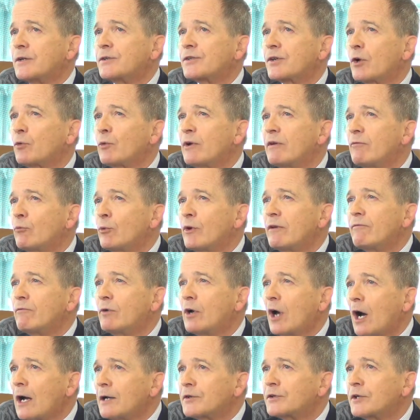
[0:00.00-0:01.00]
So we've
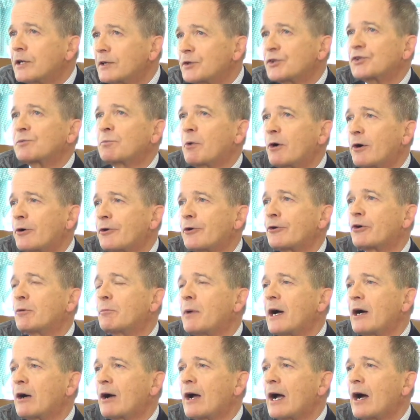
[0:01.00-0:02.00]
got to get smarter
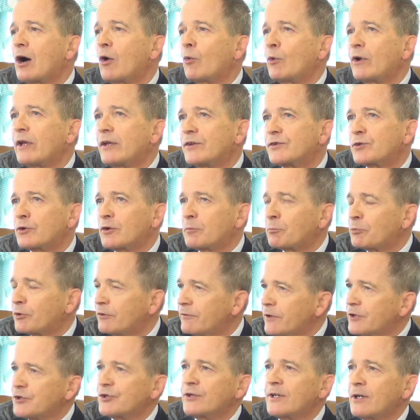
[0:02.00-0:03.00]
about how we sort of
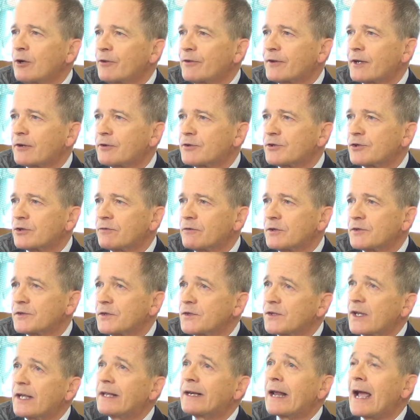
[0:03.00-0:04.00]
provision healthcare
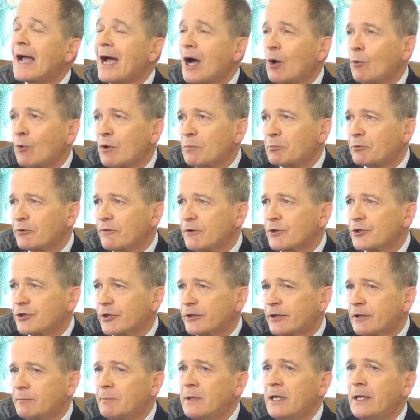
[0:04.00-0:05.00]
services and how we
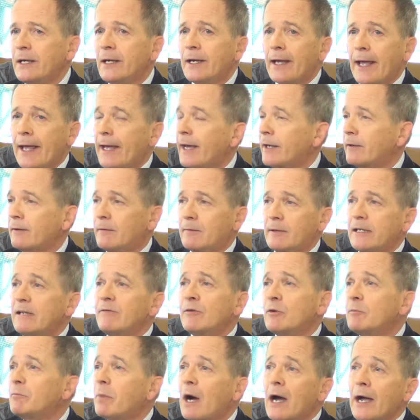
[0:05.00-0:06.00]
provision them, and
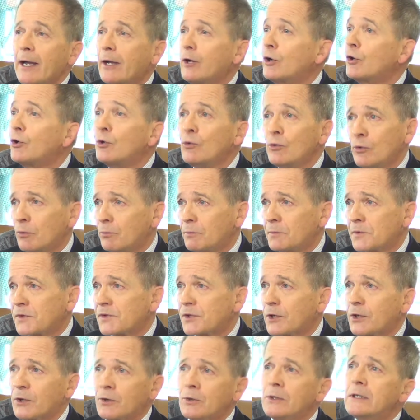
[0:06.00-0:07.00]
even by whom.
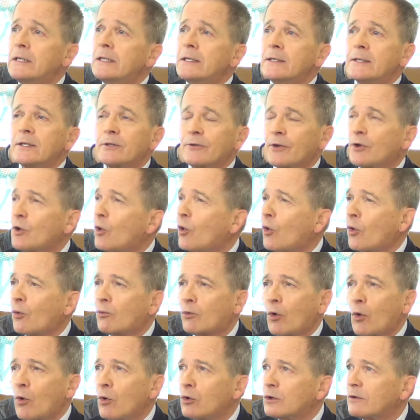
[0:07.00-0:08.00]
So the whole
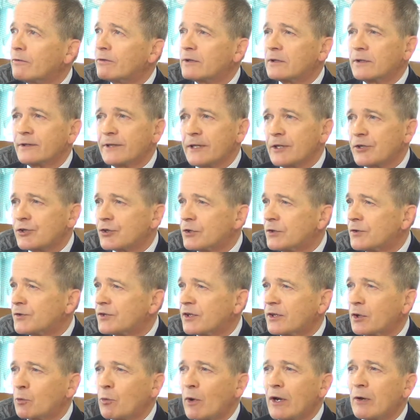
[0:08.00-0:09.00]
role of clinicians
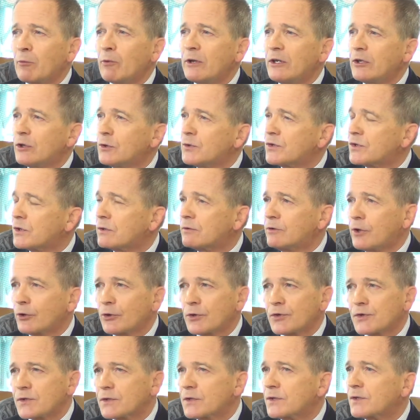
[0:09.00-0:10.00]
and the way we use
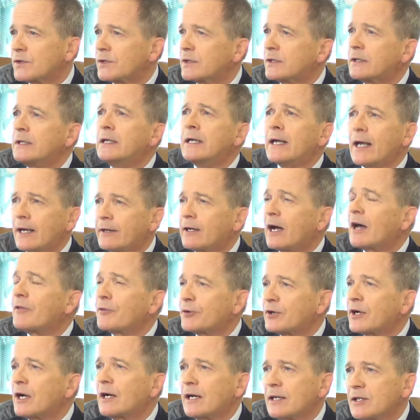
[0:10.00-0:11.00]
nurses and
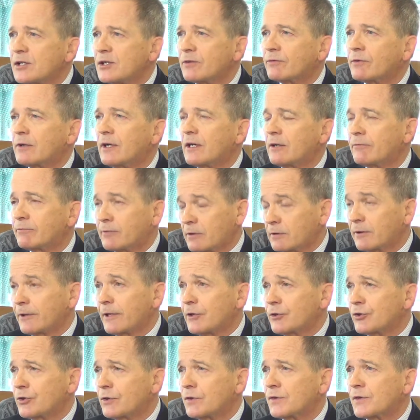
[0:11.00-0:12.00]
other kinds of
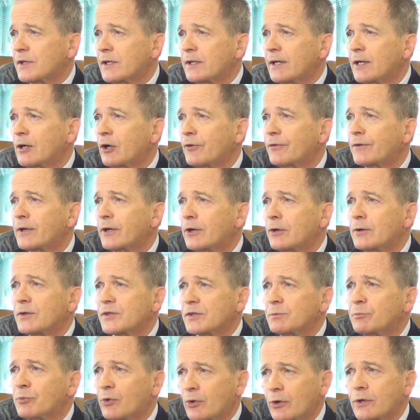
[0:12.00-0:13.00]
clinicians in healthcare is
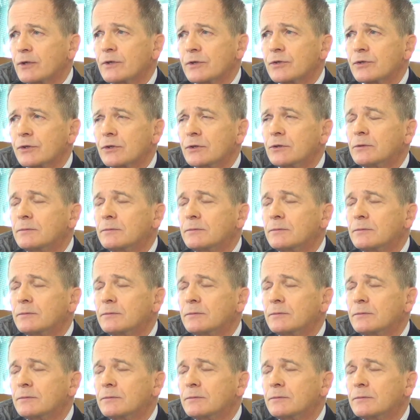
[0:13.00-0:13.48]
important too.